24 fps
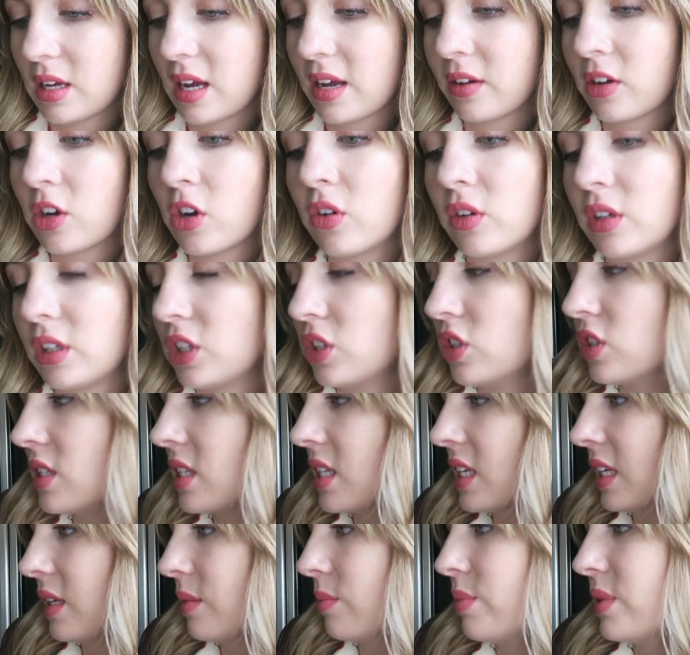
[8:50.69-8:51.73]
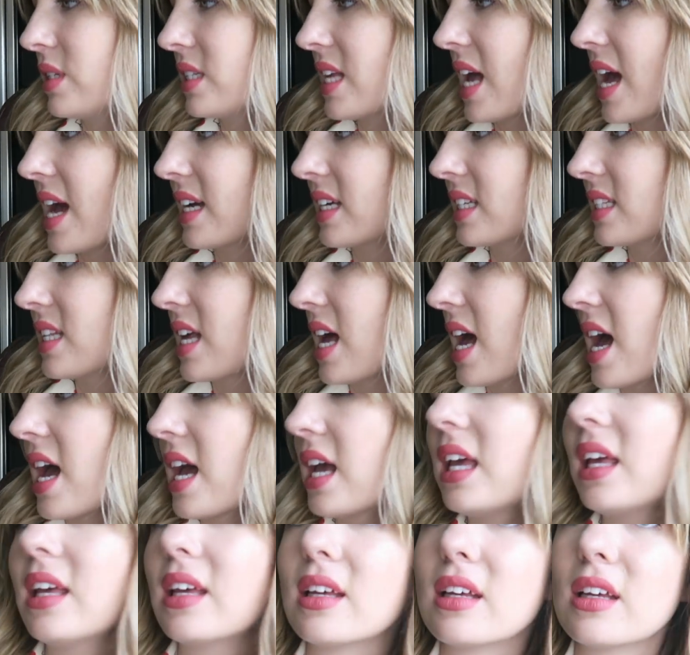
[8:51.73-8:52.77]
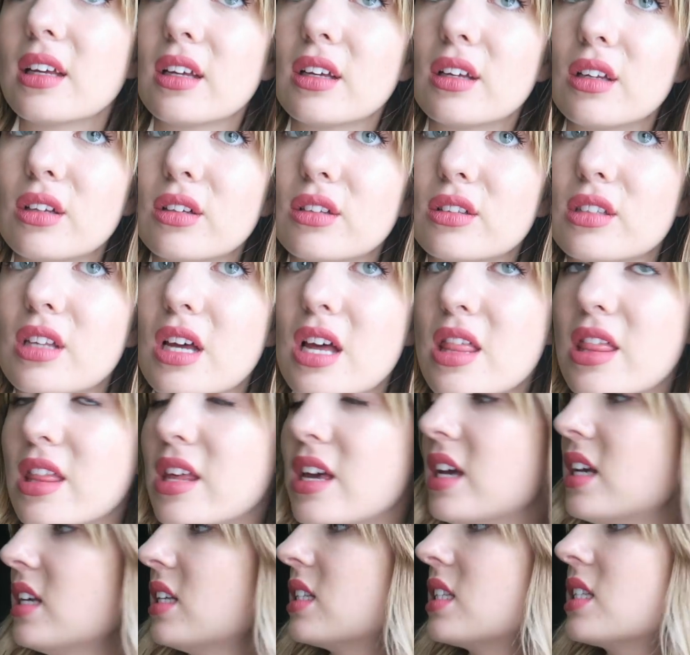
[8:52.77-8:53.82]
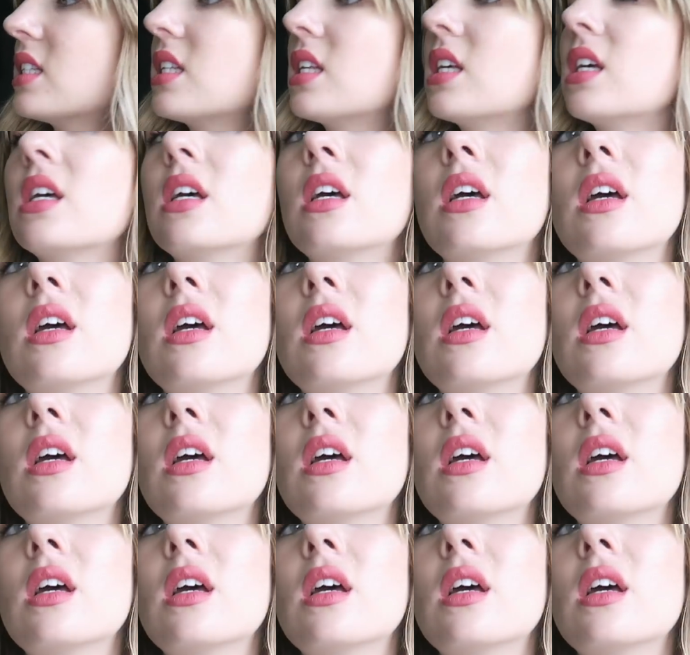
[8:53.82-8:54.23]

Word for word: I currently use the Olympus XA, it's like this.